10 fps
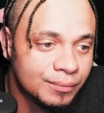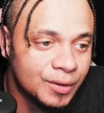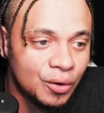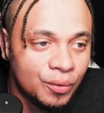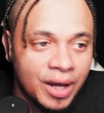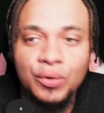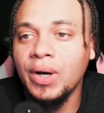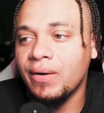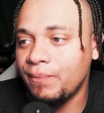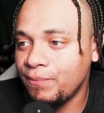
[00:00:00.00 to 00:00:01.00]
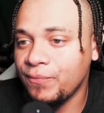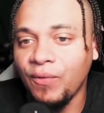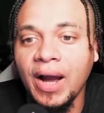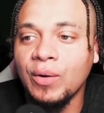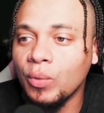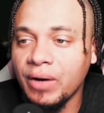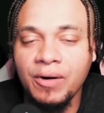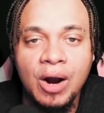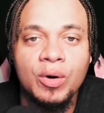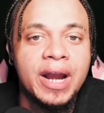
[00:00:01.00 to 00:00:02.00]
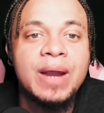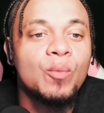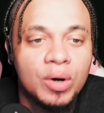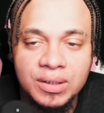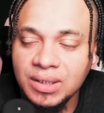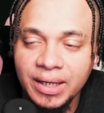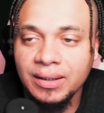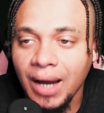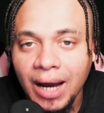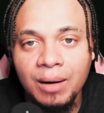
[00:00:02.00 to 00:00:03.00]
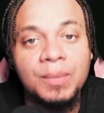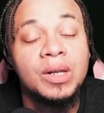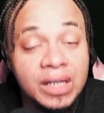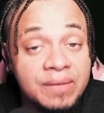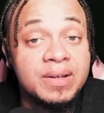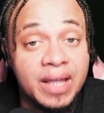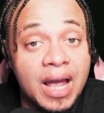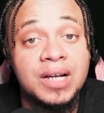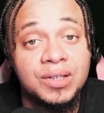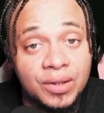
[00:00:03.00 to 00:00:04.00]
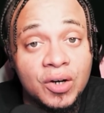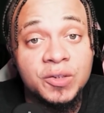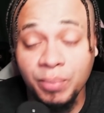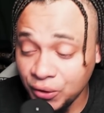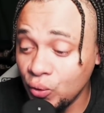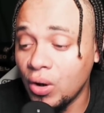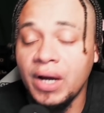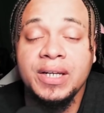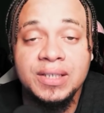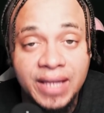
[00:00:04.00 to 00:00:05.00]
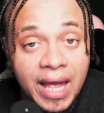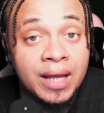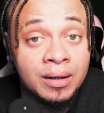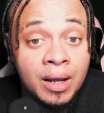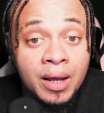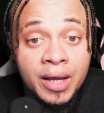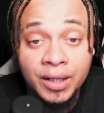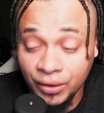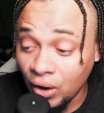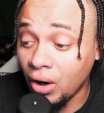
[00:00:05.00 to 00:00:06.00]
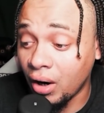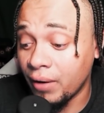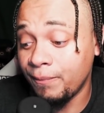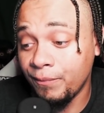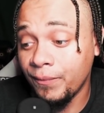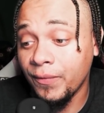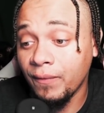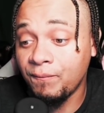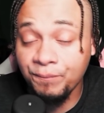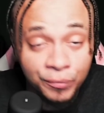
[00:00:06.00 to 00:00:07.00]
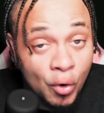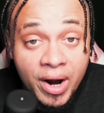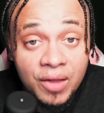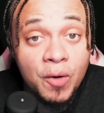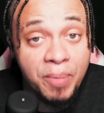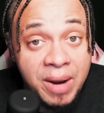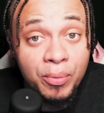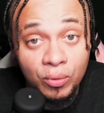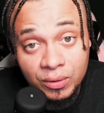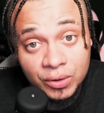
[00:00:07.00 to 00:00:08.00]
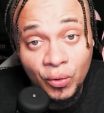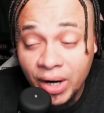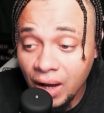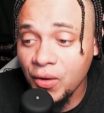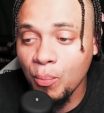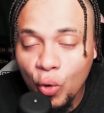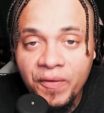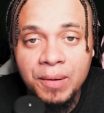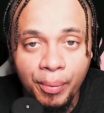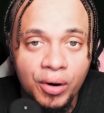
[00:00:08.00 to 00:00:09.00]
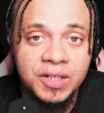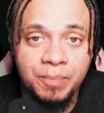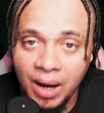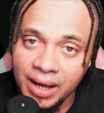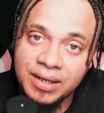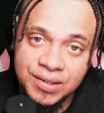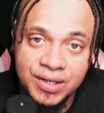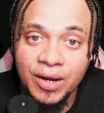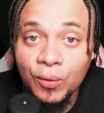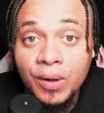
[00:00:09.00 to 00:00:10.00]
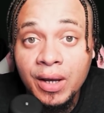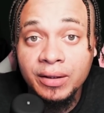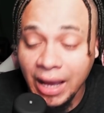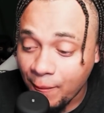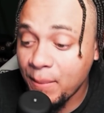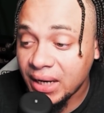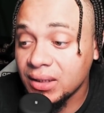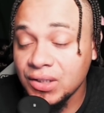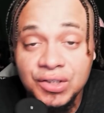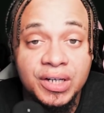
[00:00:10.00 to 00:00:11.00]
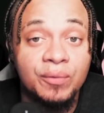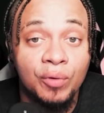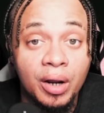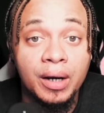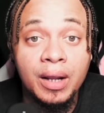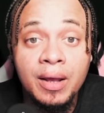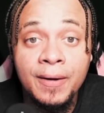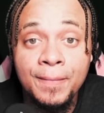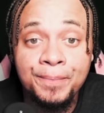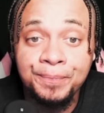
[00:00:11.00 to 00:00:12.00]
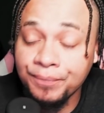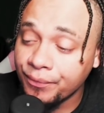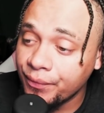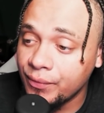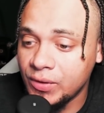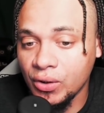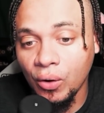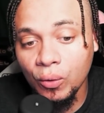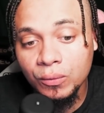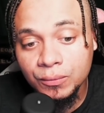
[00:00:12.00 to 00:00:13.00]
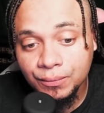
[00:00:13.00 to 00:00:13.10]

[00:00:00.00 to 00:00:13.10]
you know, now you got to find whatever our name was. Like, nah, I'm going to leave it The Asha Thirst, but you're going to understand there are three other moving parts behind this channel that make this shit run. So,